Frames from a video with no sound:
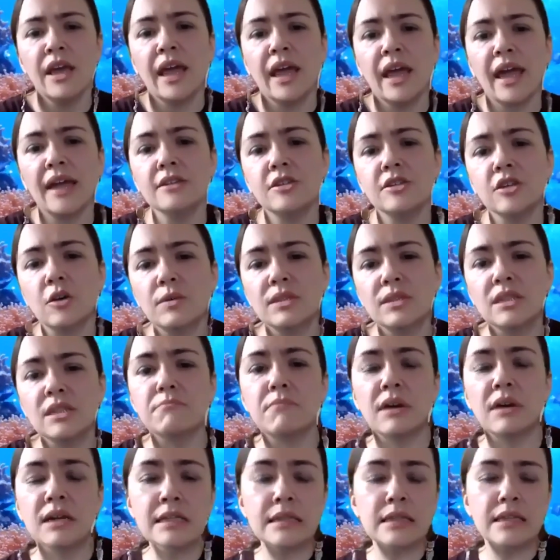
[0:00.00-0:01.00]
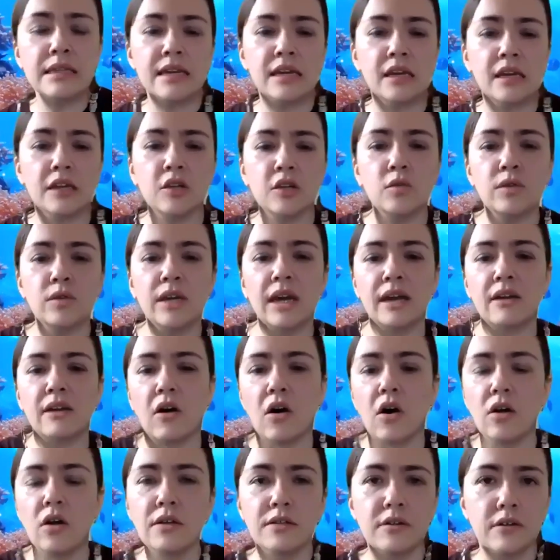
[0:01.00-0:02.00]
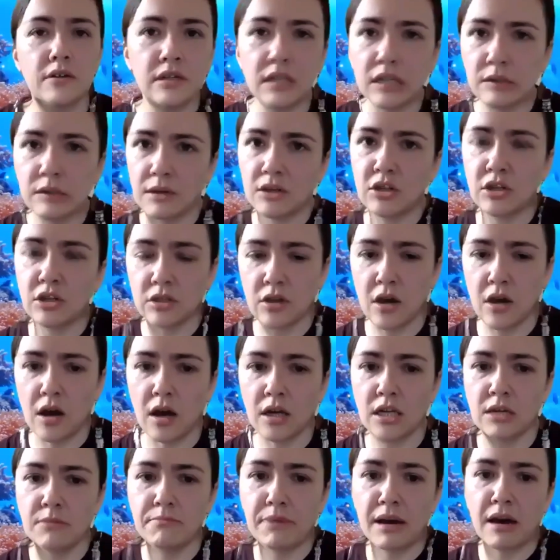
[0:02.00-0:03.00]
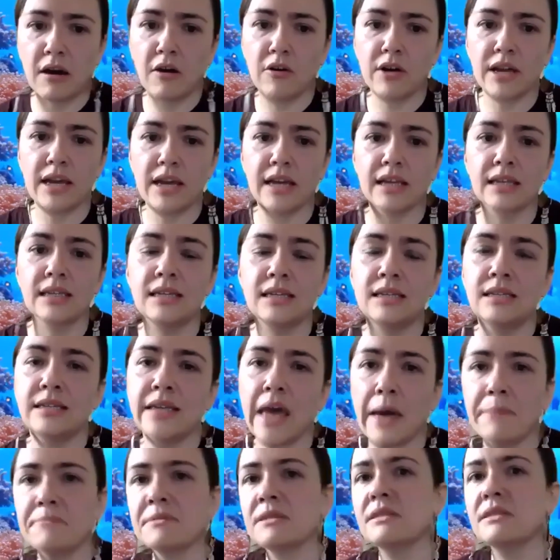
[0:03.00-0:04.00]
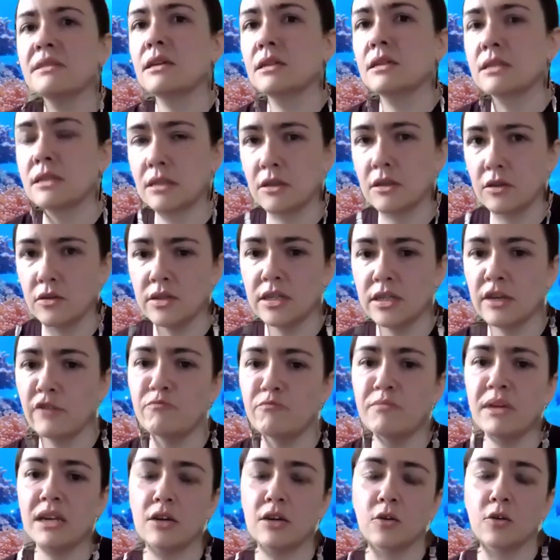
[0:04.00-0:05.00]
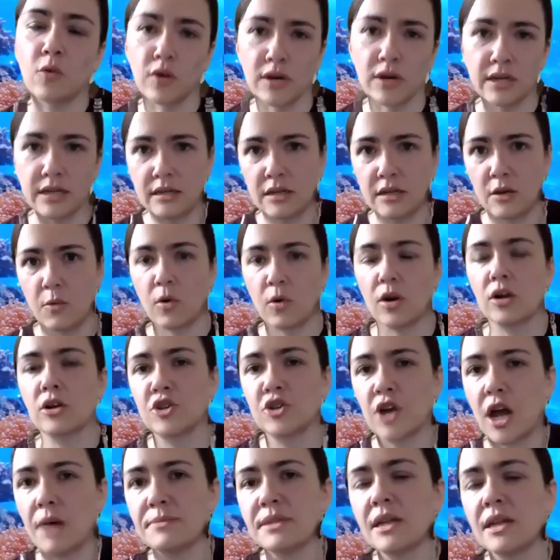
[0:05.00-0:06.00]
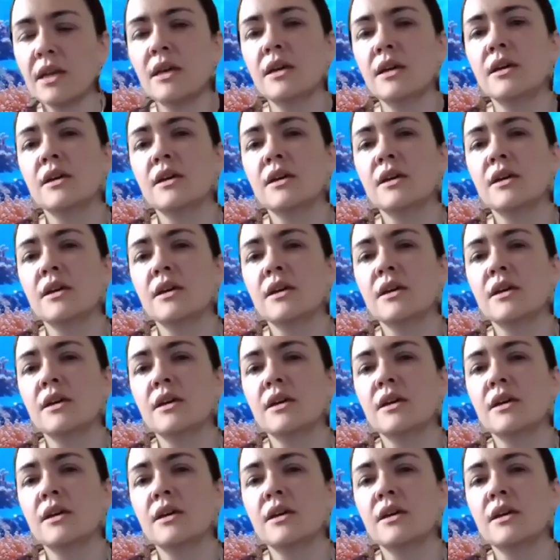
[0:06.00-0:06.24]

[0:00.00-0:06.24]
and so with the monthly, you get all of those things we just talked about, except the exclusive mini courses and workshops.